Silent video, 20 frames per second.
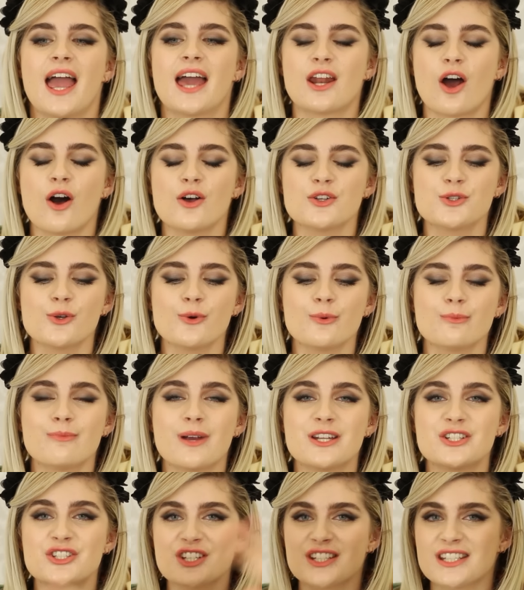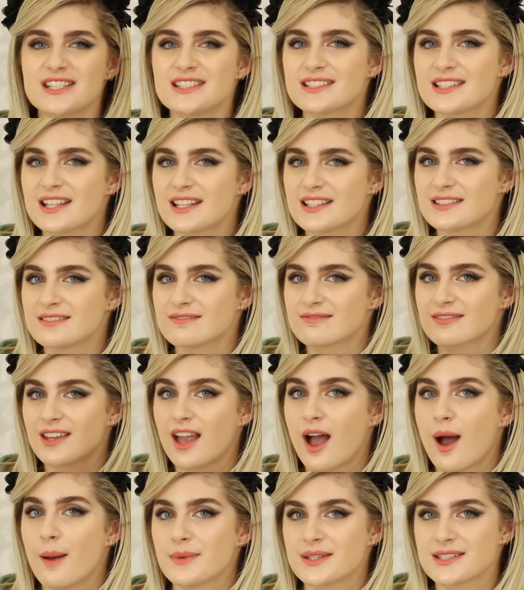and also mention in the
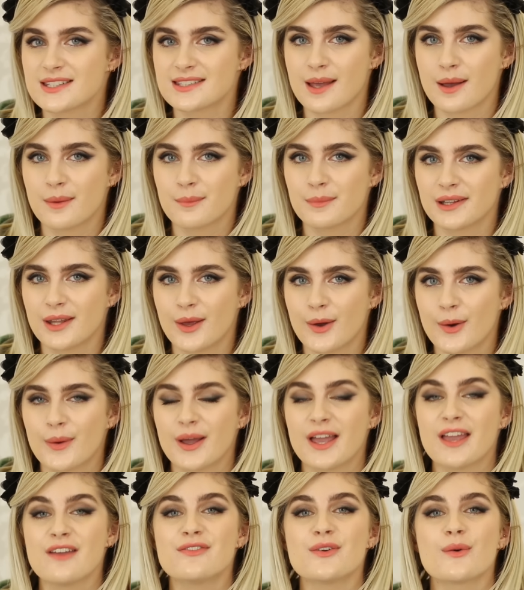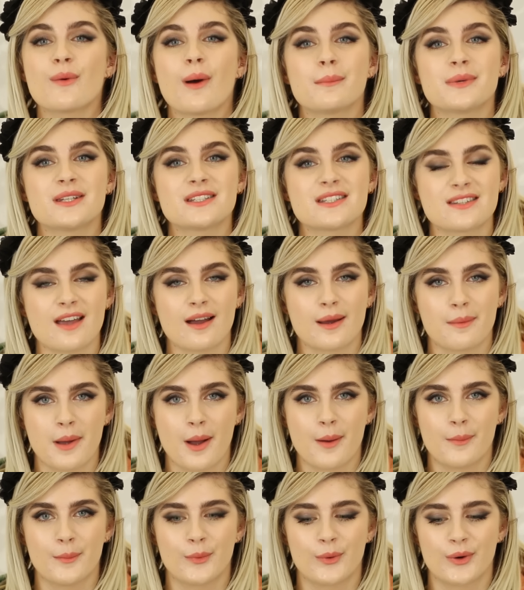comments down below if you want me to talk
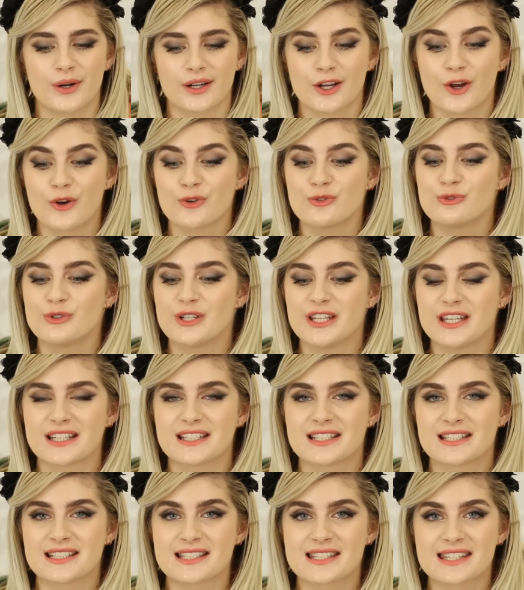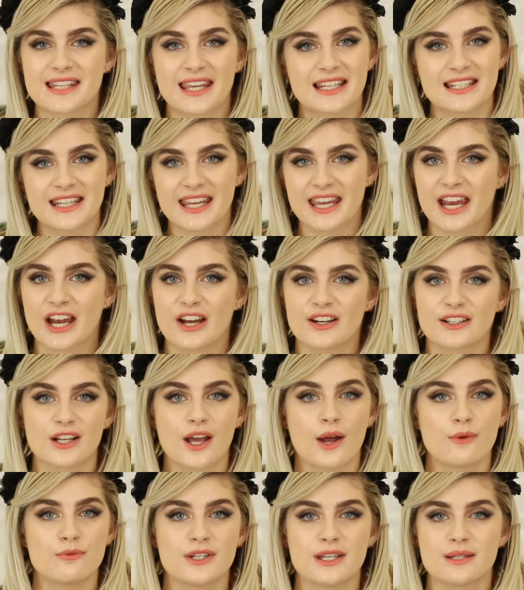about more Korean skincare
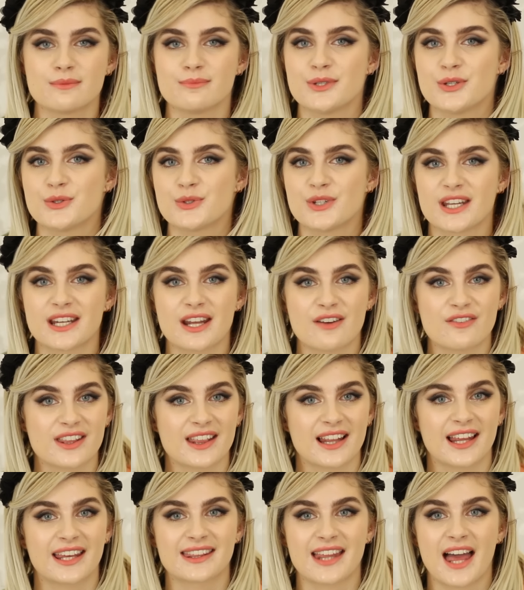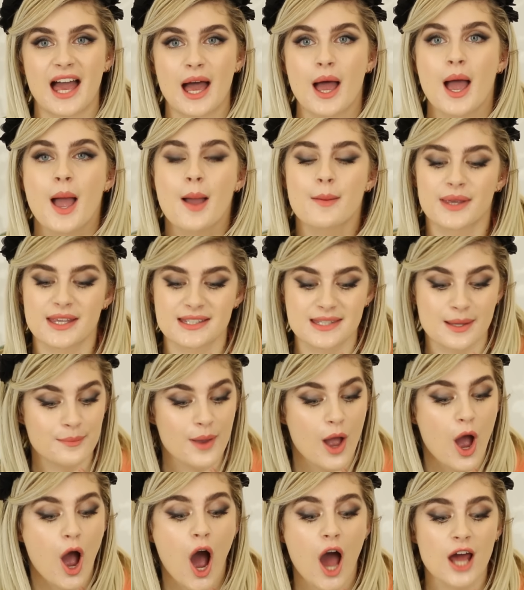and Korean beauty and everything like that, because
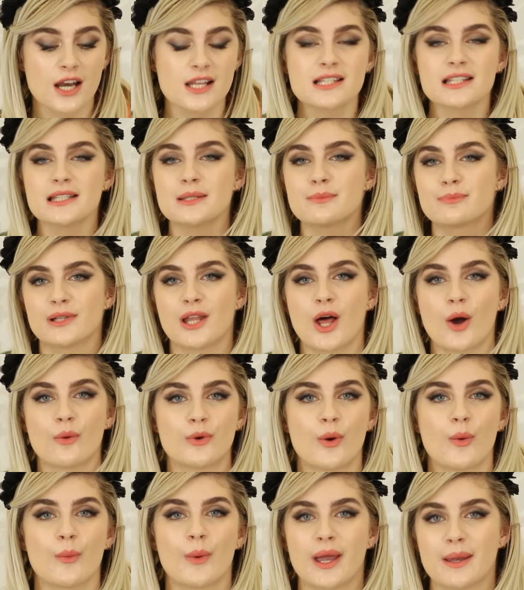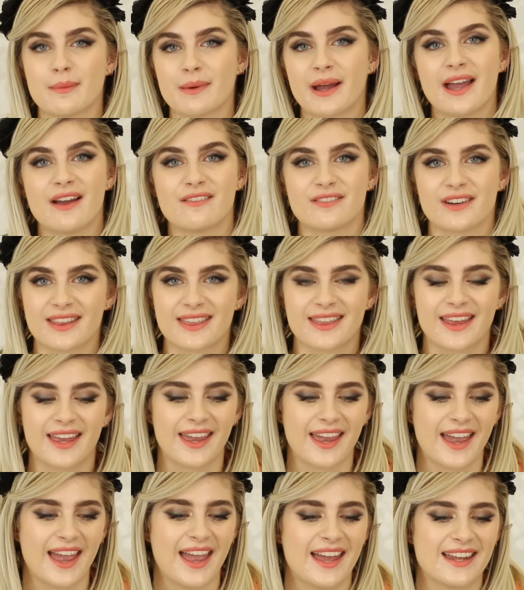I'm honestly blown away by
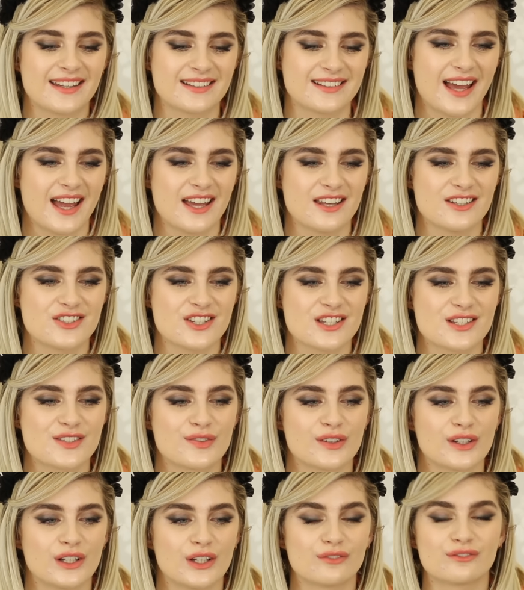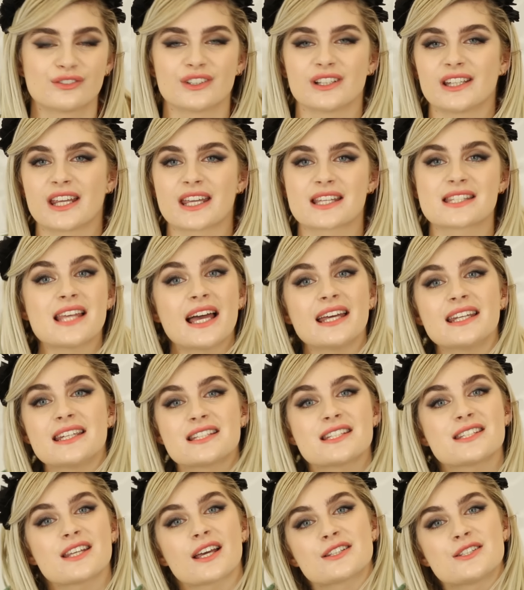everything, and I just feel really
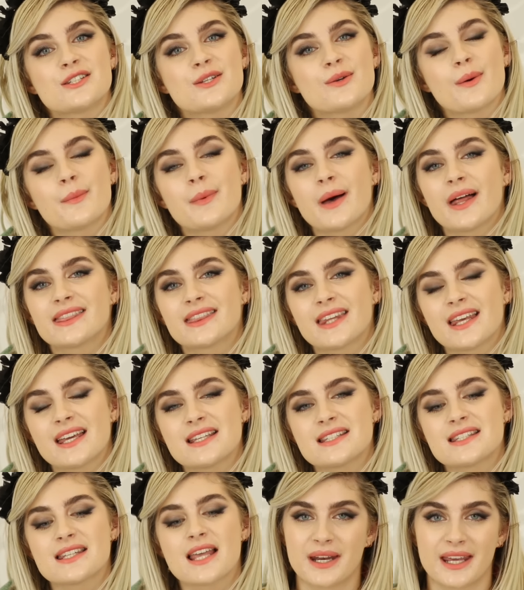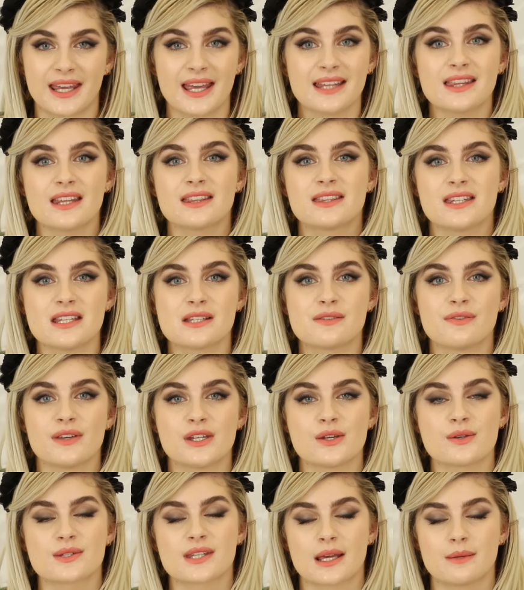excited to talk to you about this. But I get that these
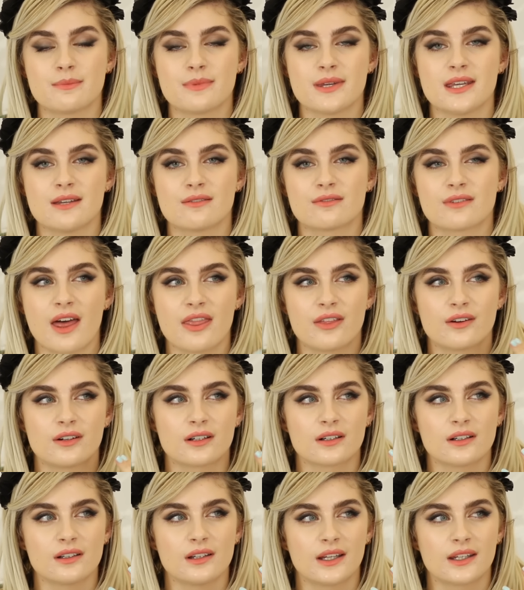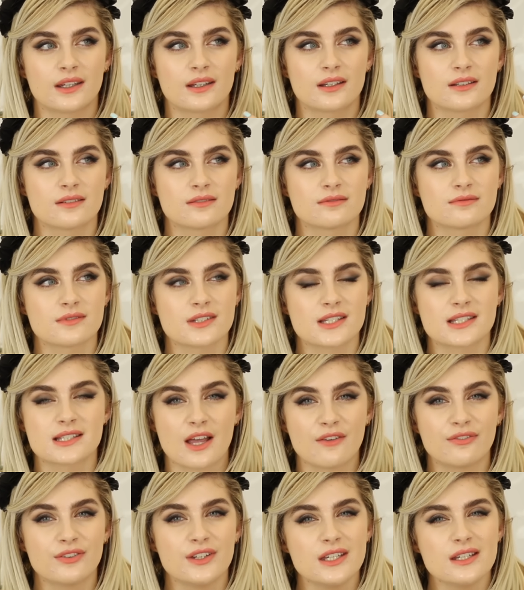videos can be rather like
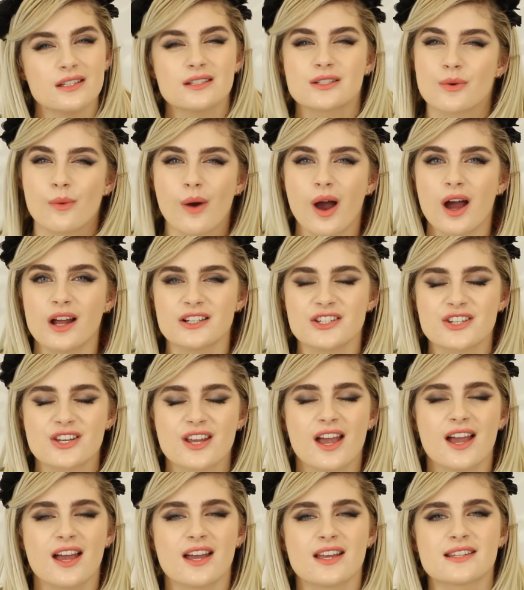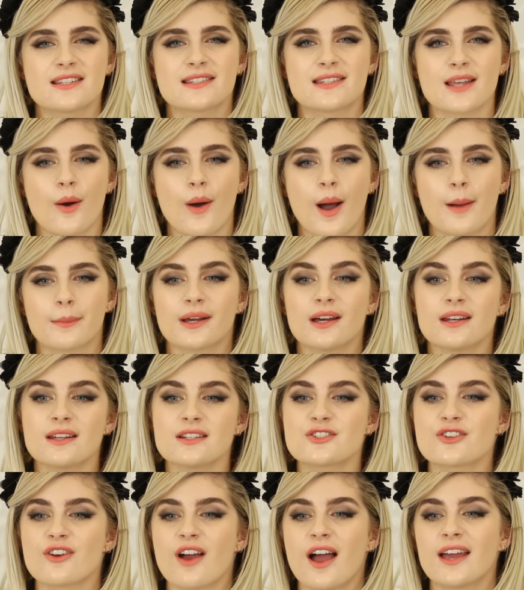stuffy to watch, so I'm
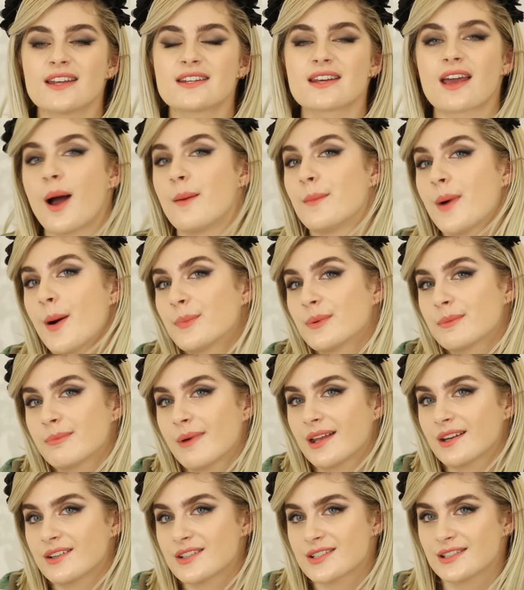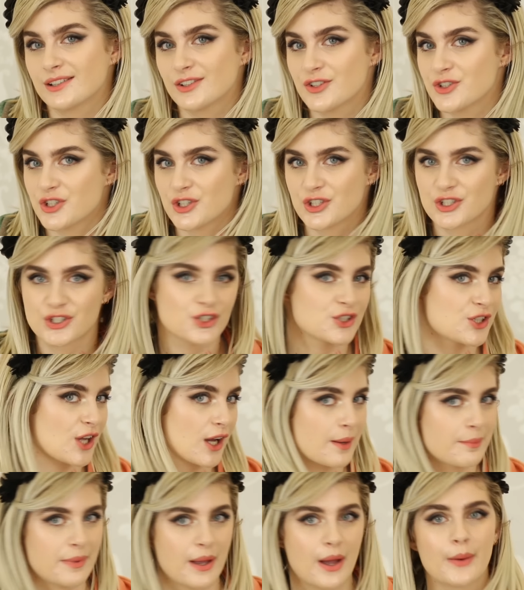gonna try to come up with better solutions to
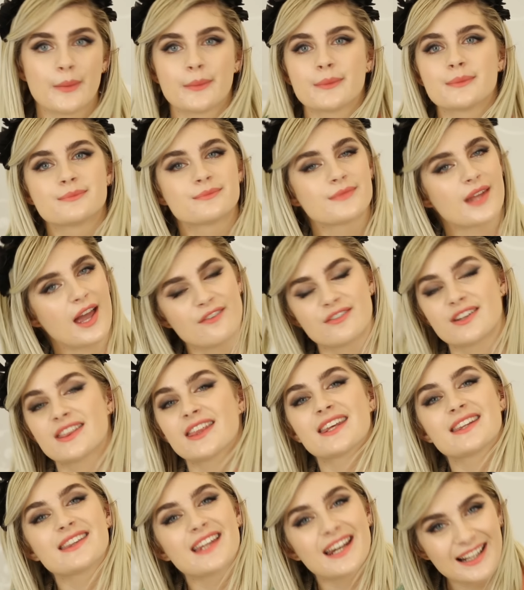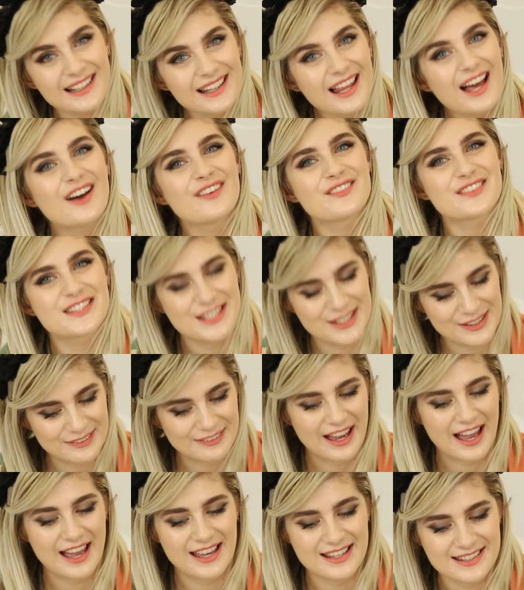talk about everything that I love to you
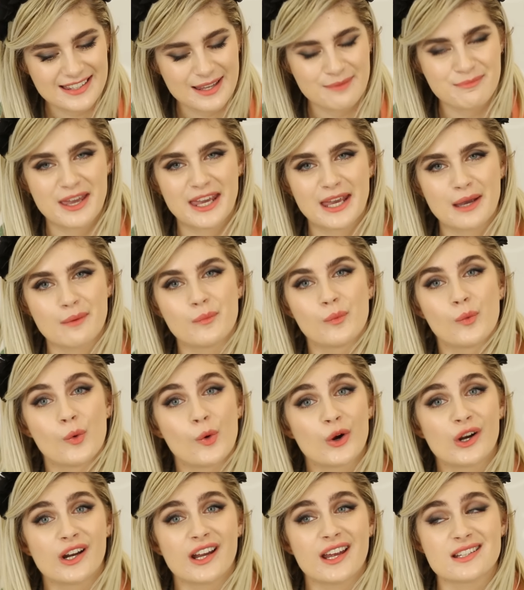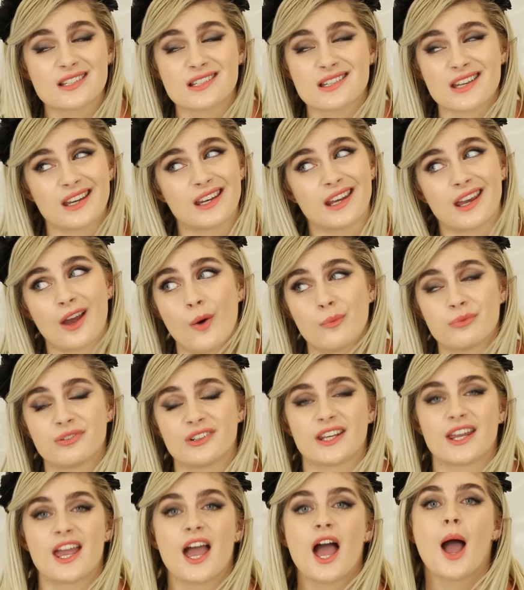guys and make it more entertaining,
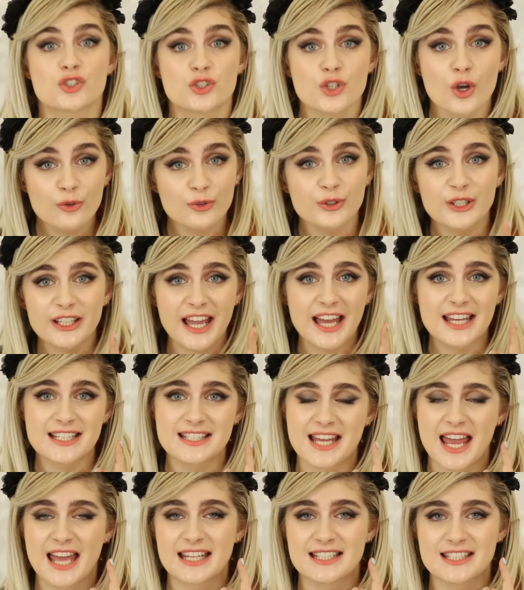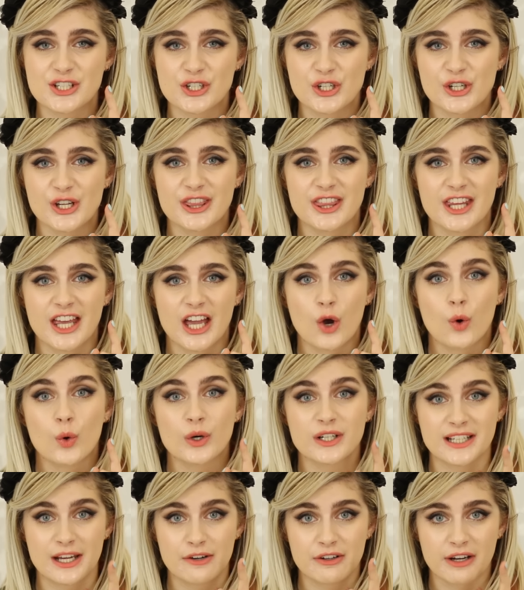hopefully. Don't forget to enter the
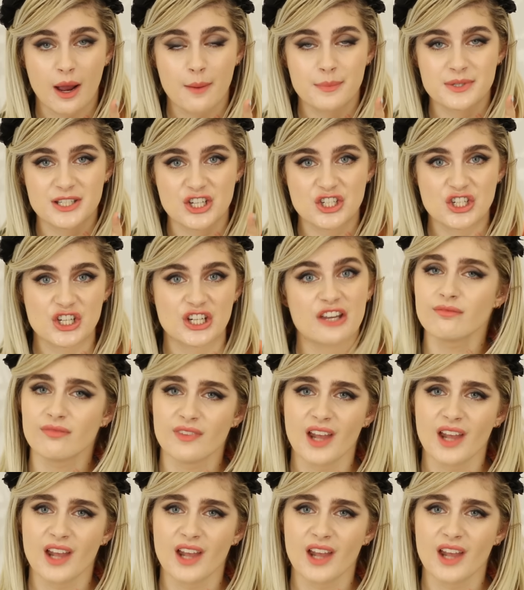Ordinary competition.